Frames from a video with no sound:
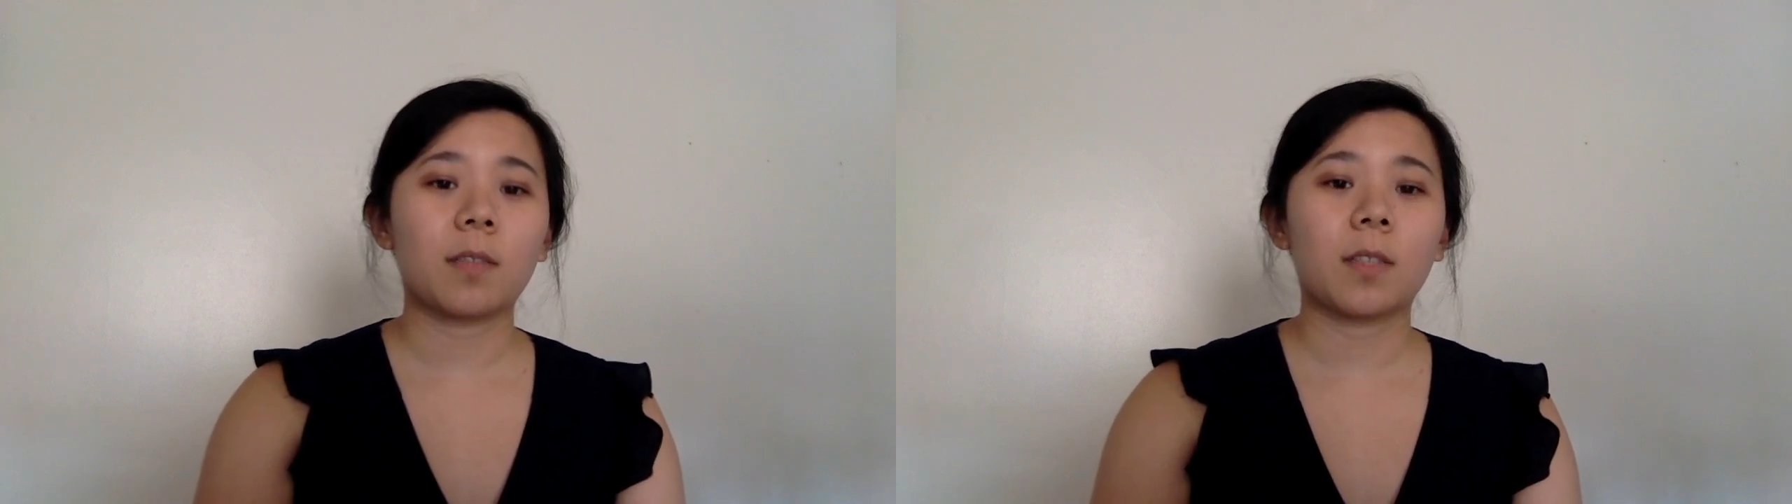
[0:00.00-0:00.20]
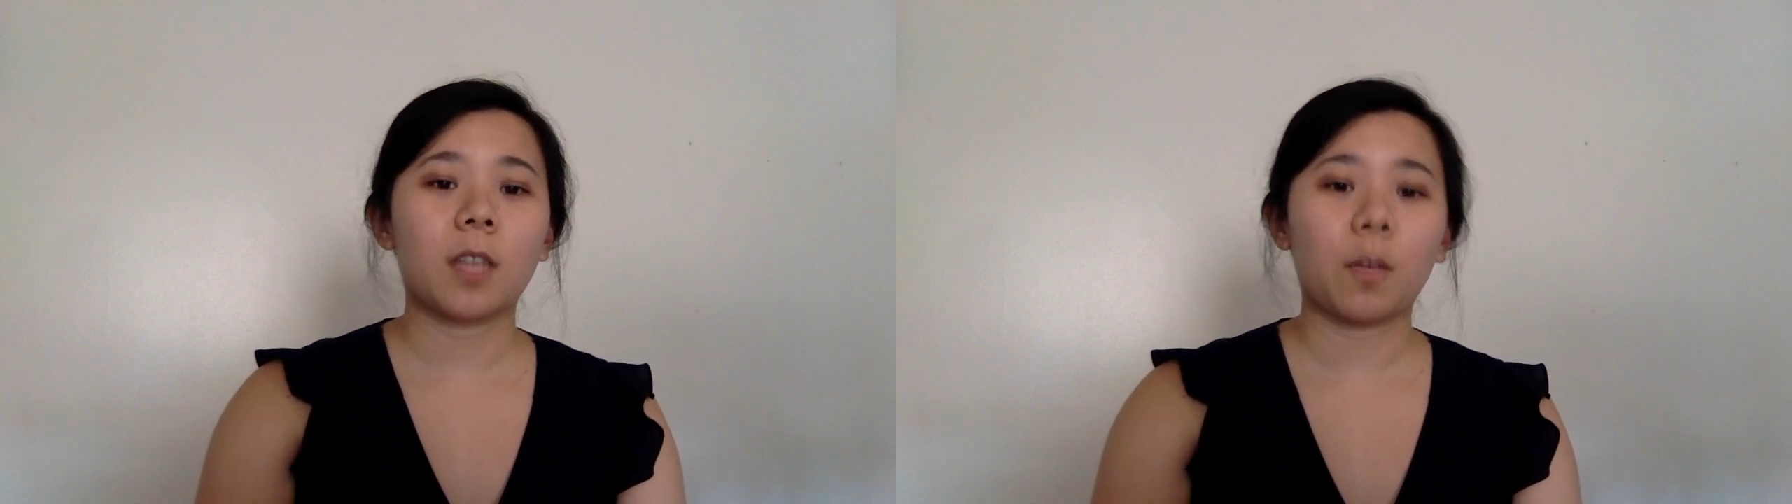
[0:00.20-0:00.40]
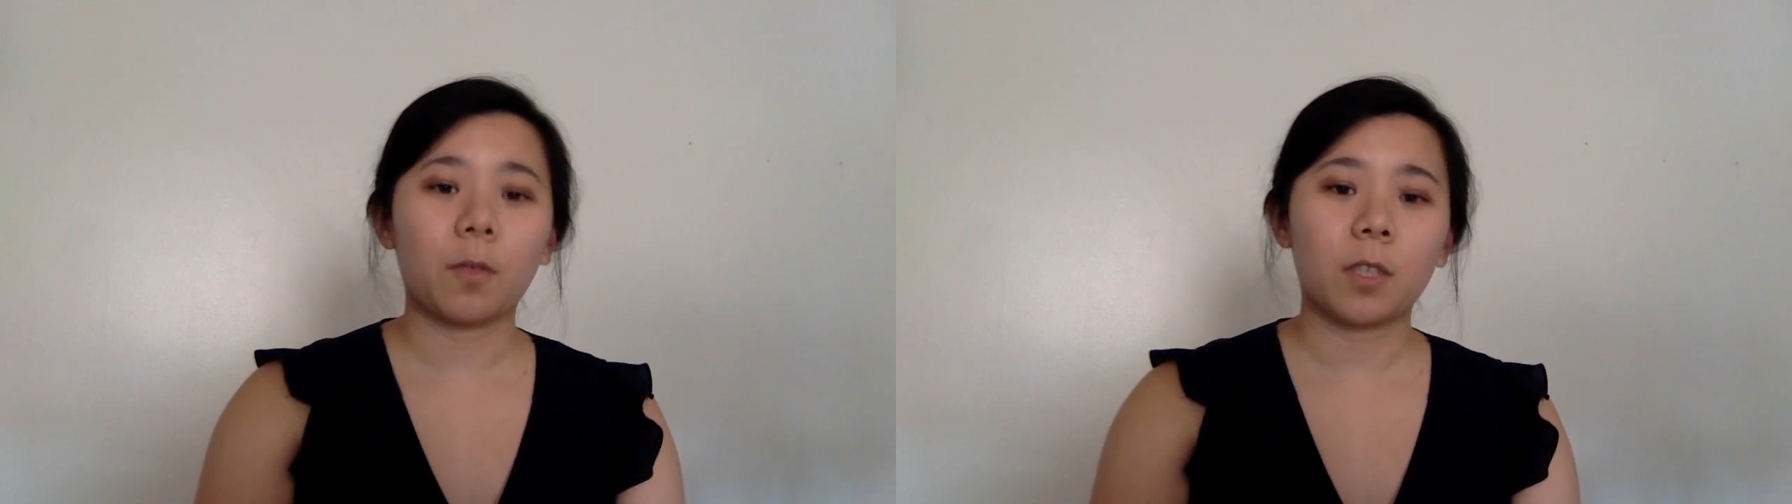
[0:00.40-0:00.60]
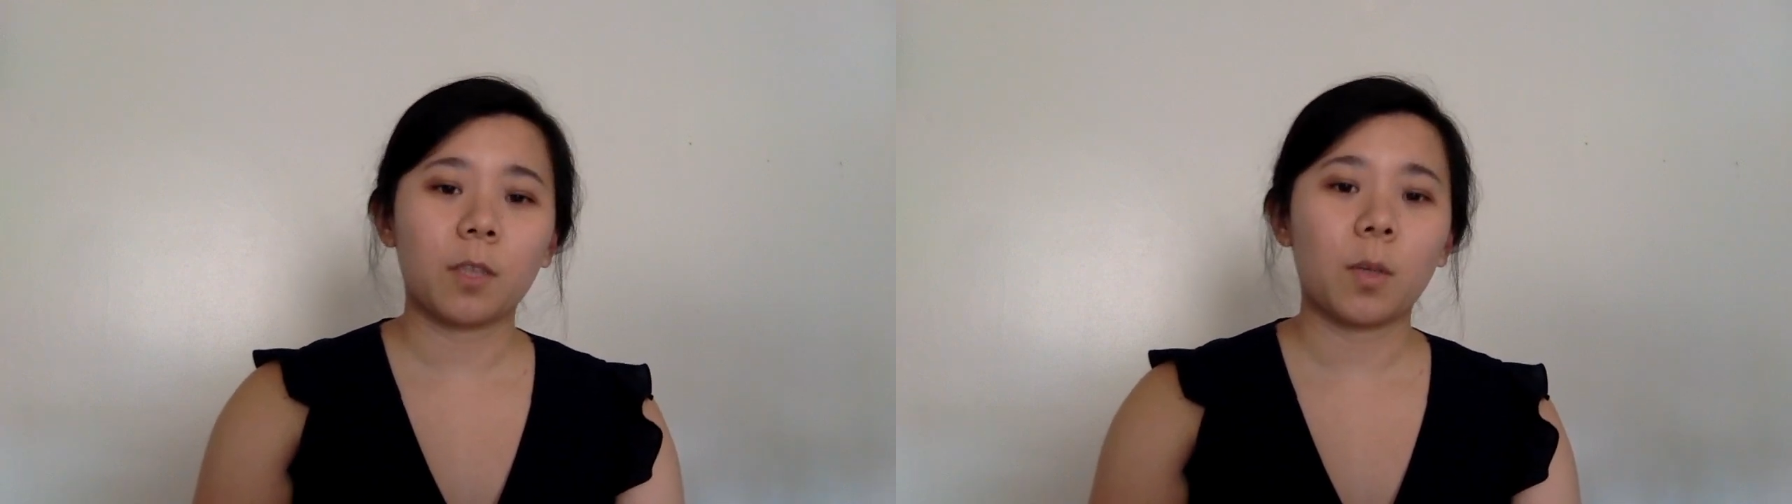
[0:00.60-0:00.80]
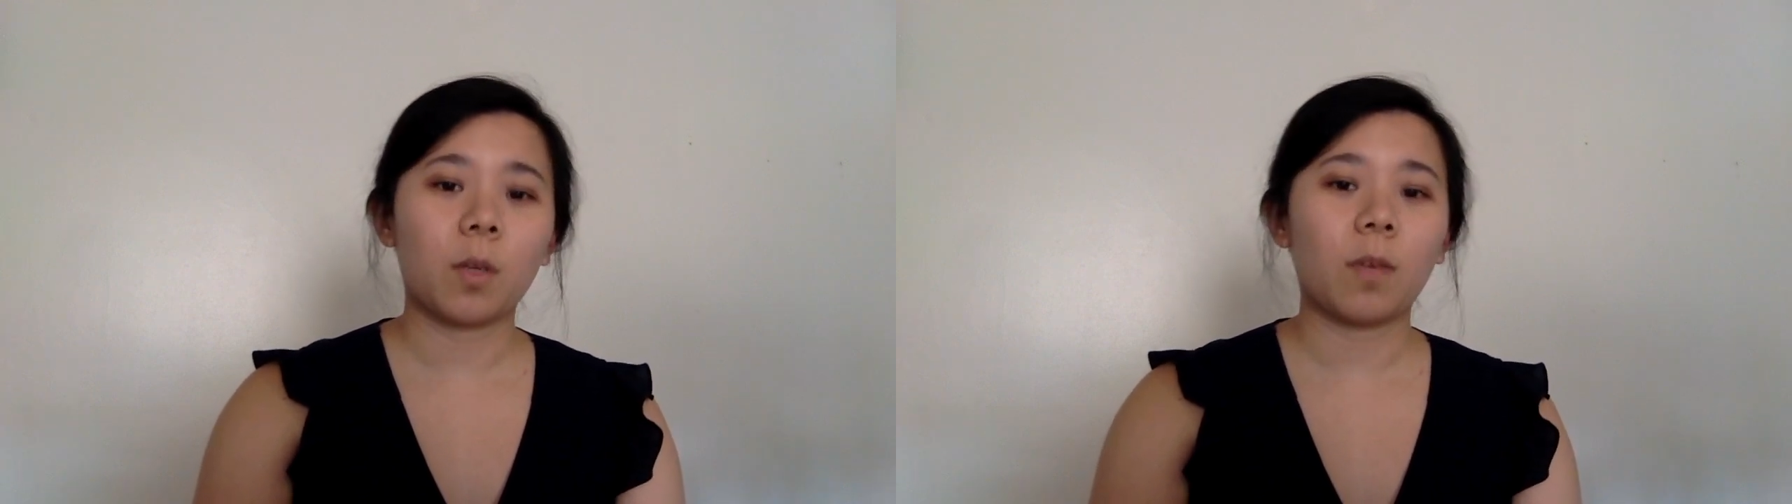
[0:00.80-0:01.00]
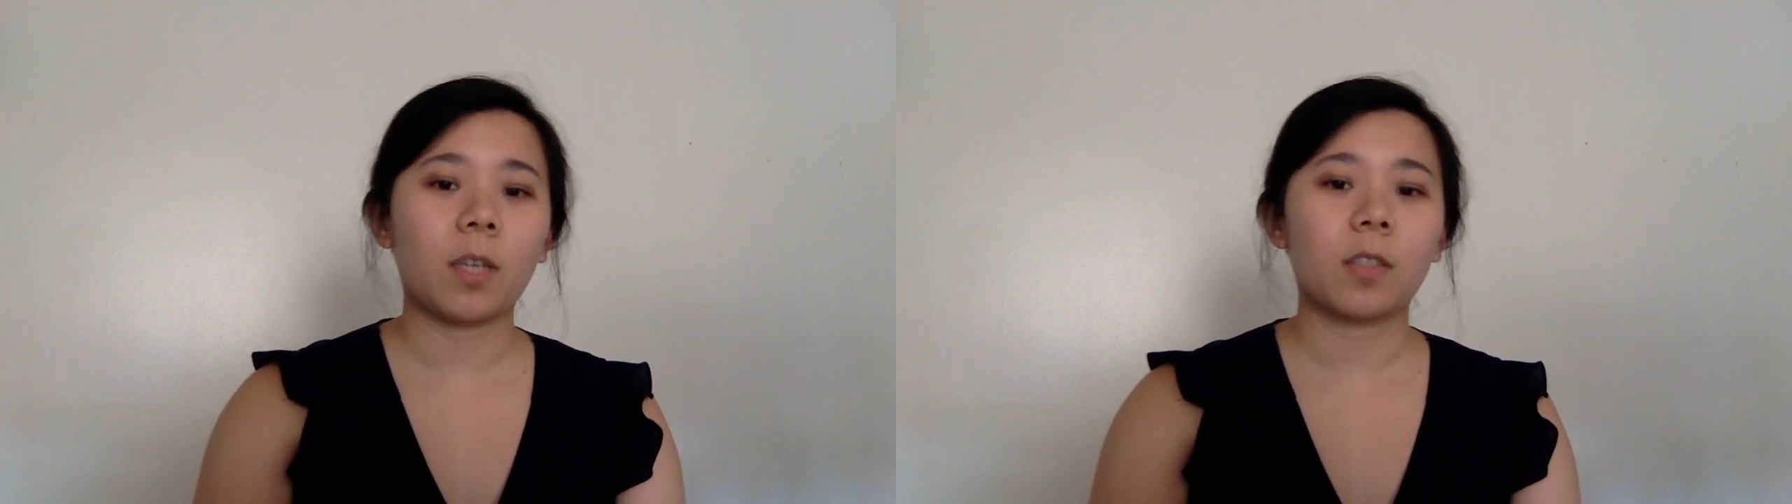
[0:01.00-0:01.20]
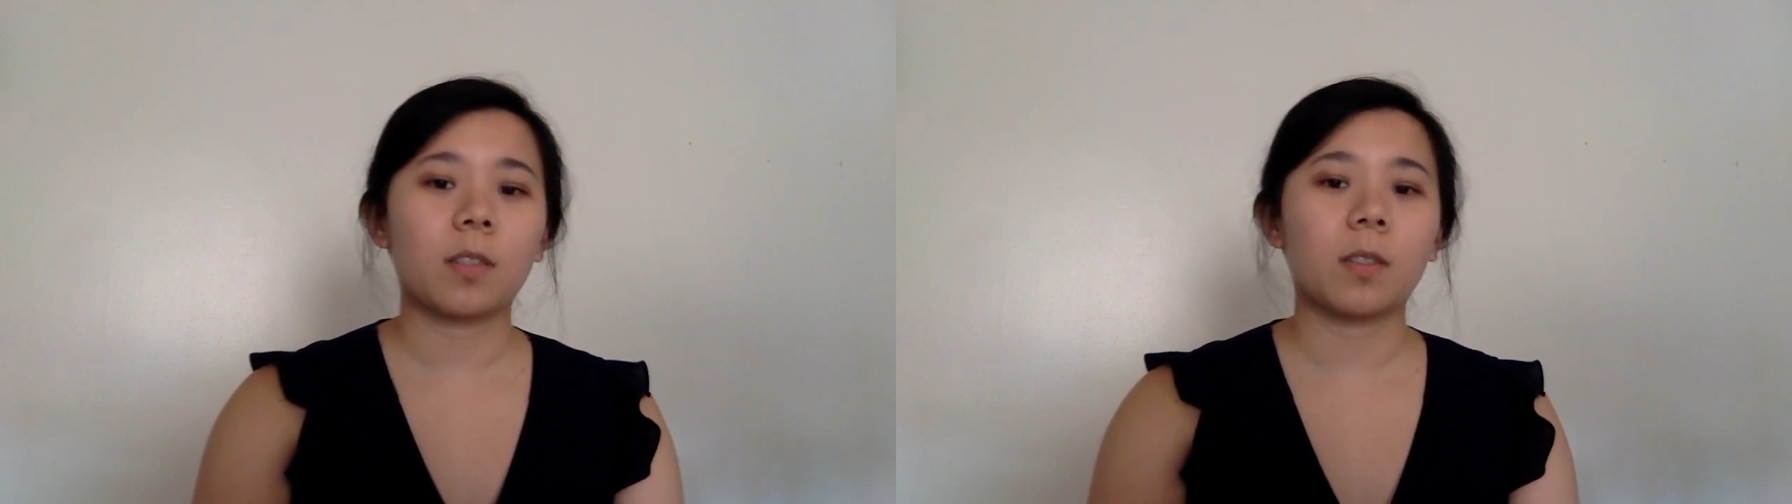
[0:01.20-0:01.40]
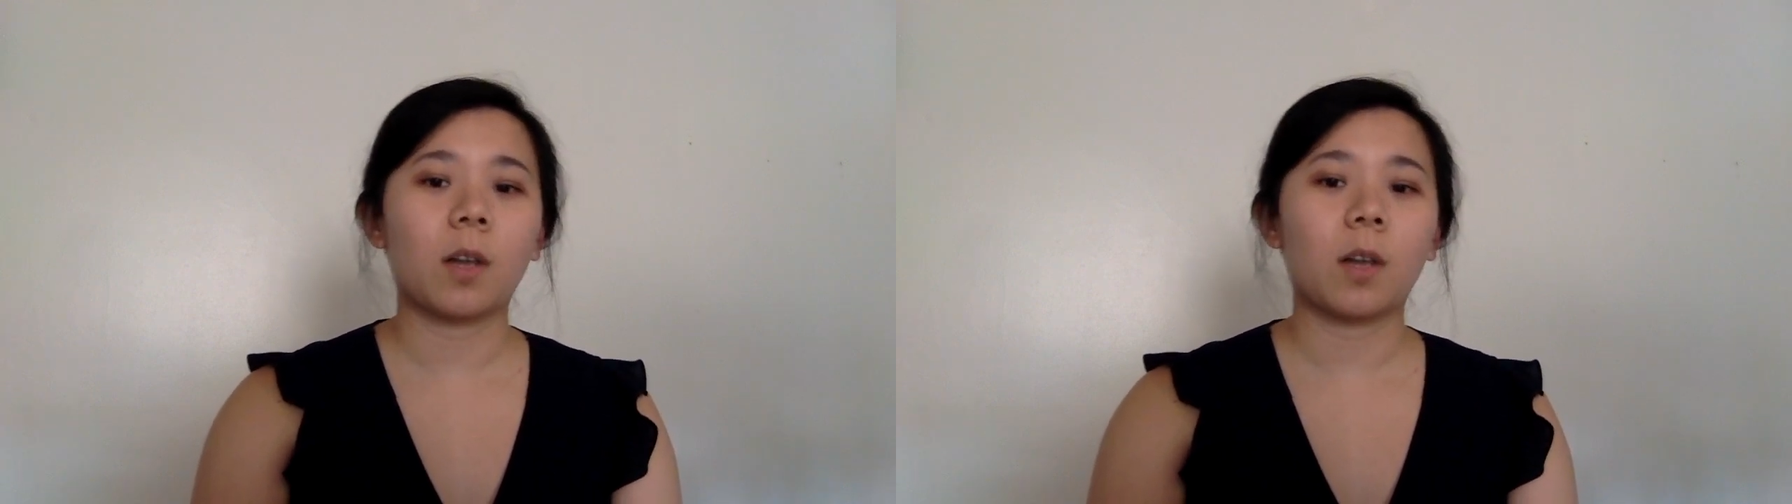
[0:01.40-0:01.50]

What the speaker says: of selfish motivations